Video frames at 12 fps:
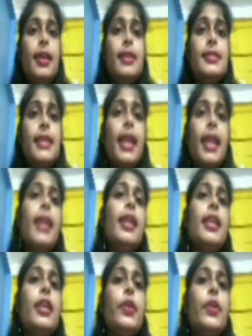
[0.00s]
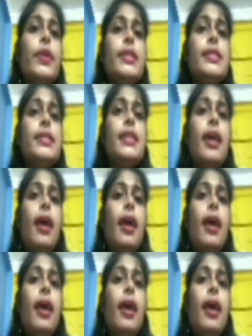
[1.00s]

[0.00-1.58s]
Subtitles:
Second category is the